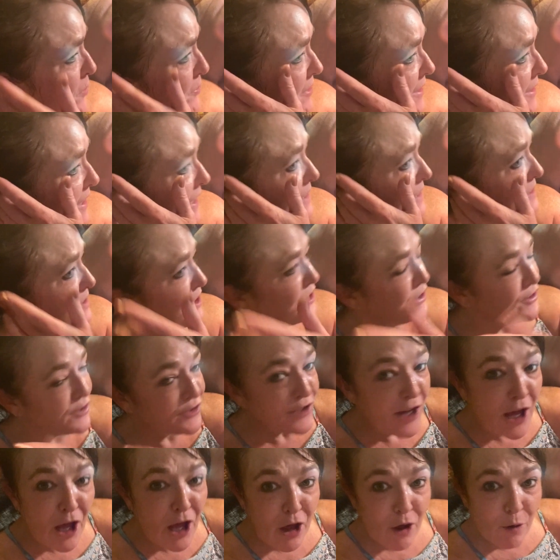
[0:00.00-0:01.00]
things.
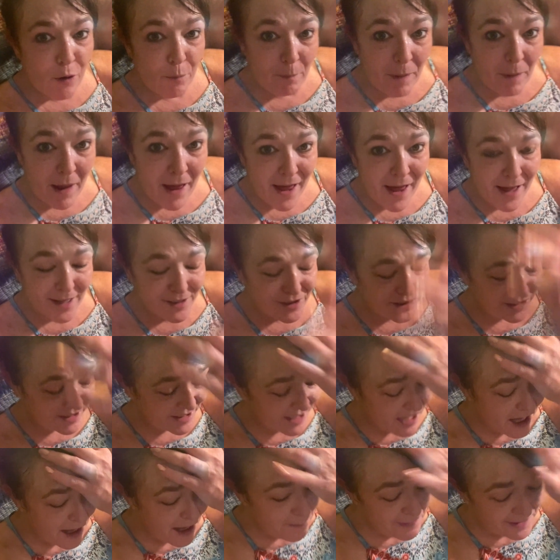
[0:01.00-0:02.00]
So much is
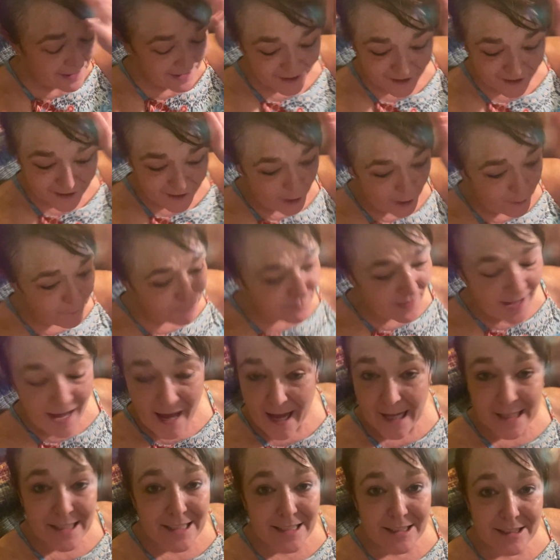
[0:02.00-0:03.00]
coming so
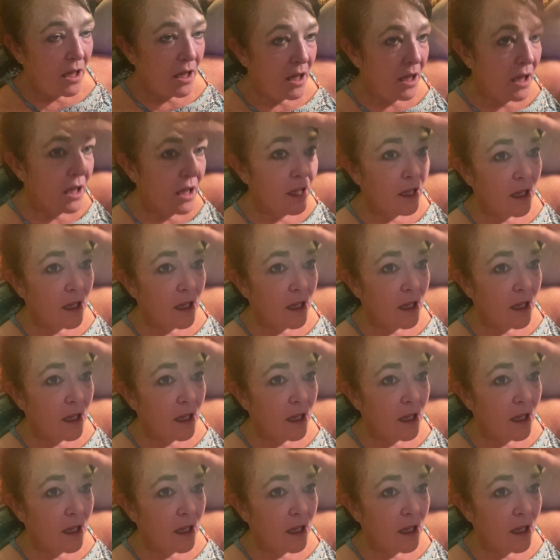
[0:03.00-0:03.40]
fast.